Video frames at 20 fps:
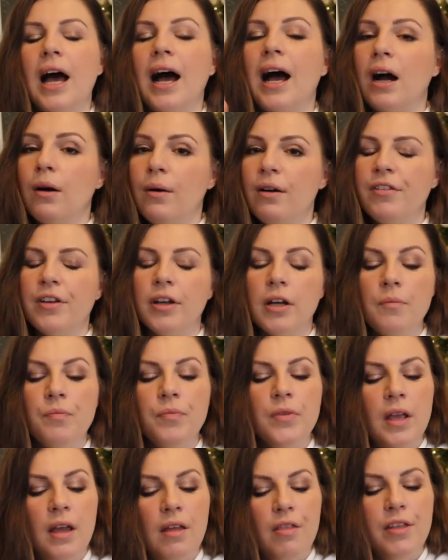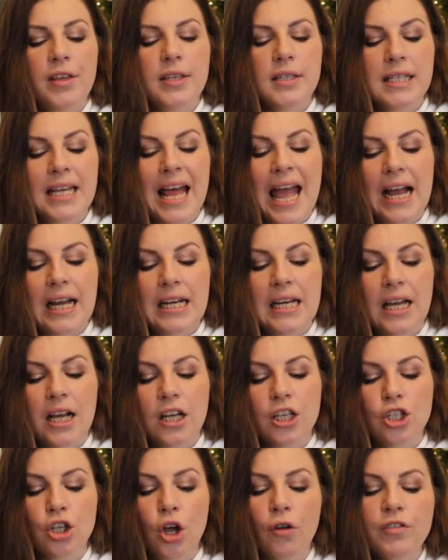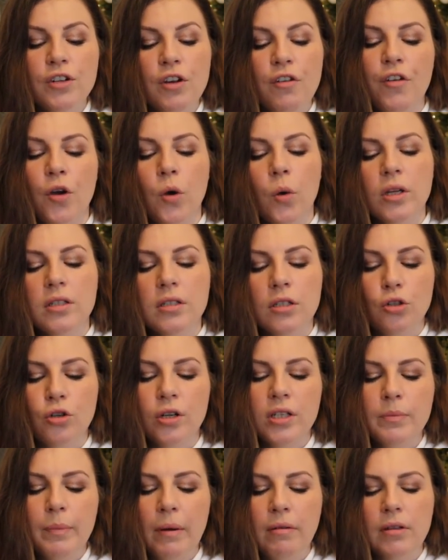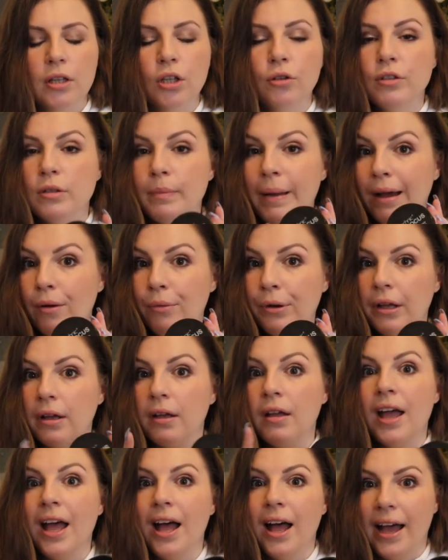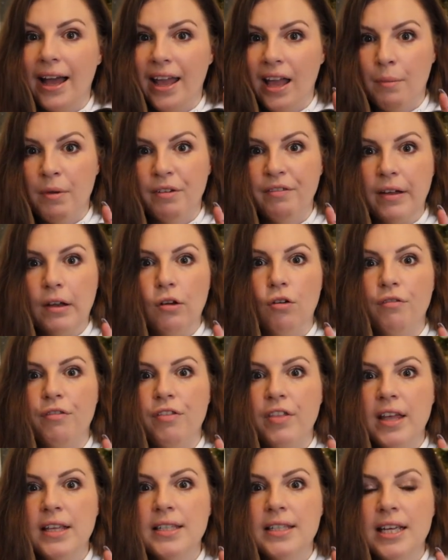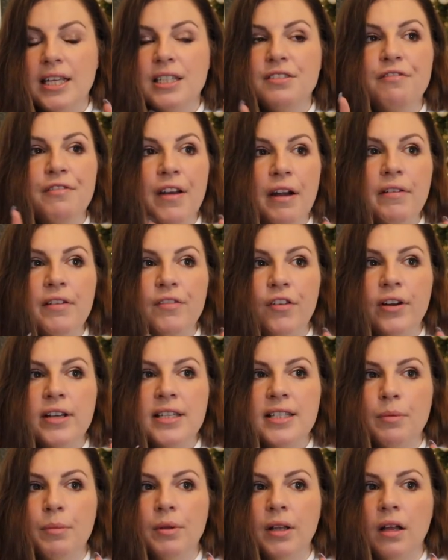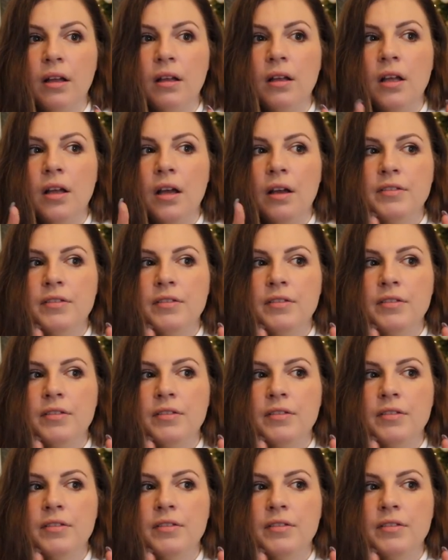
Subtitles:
However, this Technic Soft Focus Transparent Loose Powder, I am a fan of. This is very, very similar.